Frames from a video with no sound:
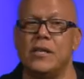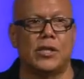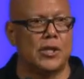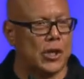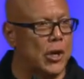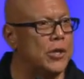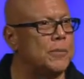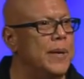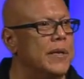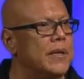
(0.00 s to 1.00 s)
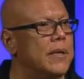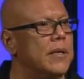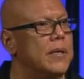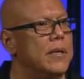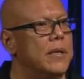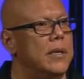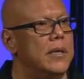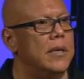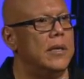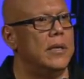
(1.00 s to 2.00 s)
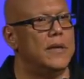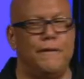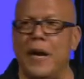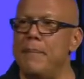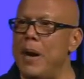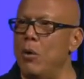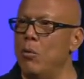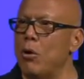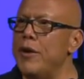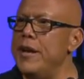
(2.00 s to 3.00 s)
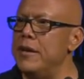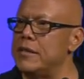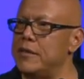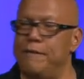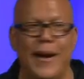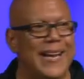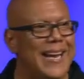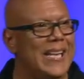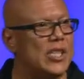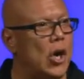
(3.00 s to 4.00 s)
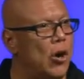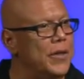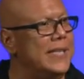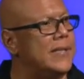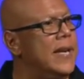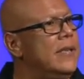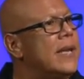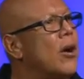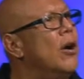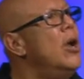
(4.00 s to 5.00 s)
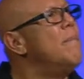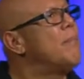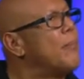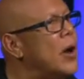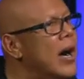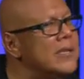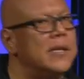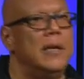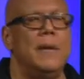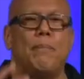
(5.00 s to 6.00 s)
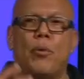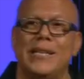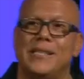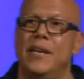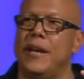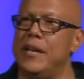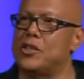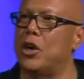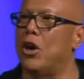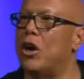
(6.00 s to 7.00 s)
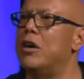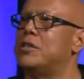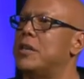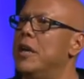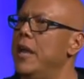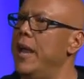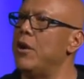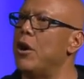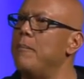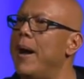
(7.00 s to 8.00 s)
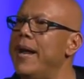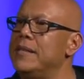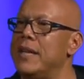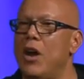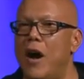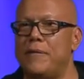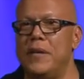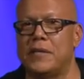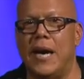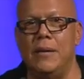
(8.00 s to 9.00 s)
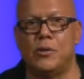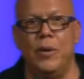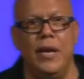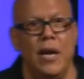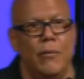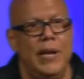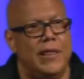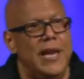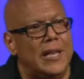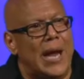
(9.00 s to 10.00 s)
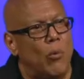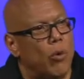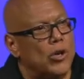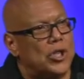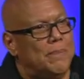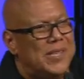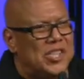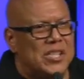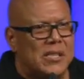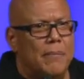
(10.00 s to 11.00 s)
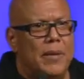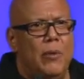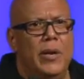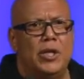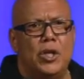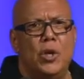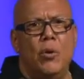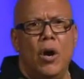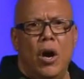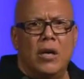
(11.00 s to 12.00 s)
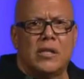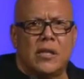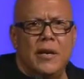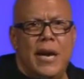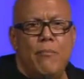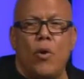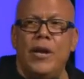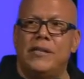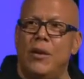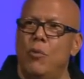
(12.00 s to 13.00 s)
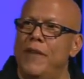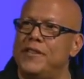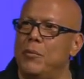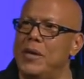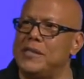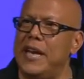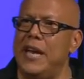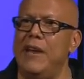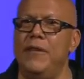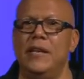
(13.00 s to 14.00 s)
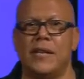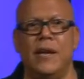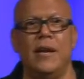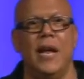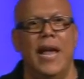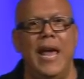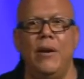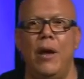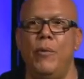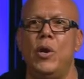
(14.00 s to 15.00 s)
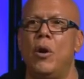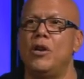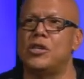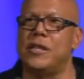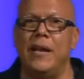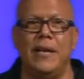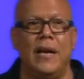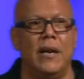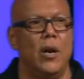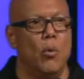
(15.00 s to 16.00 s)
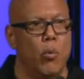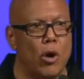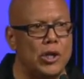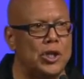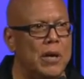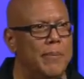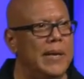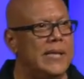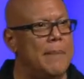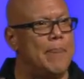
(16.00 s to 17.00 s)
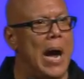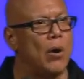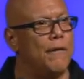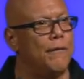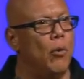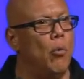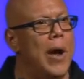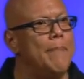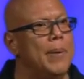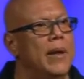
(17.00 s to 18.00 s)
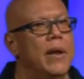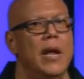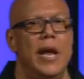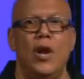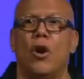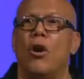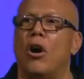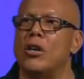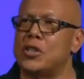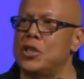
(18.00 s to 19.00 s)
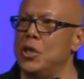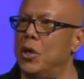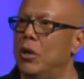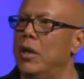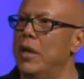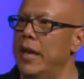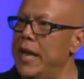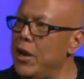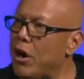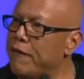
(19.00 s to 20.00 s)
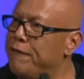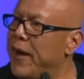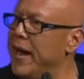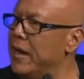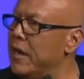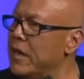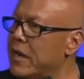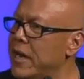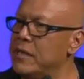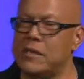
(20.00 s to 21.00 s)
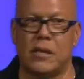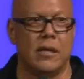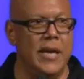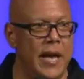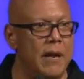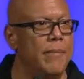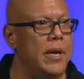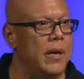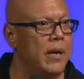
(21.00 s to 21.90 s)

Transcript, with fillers: discouragement, to fight about worriness, to fight against all these things that are constantly pressing against our hearts and our minds. And oftentimes we, we think that worship is just something we do on Sunday mornings and Wednesday evenings. And, and, and we don't understand that worship is a powerful weapon in our arsenal in our fight against the enemy.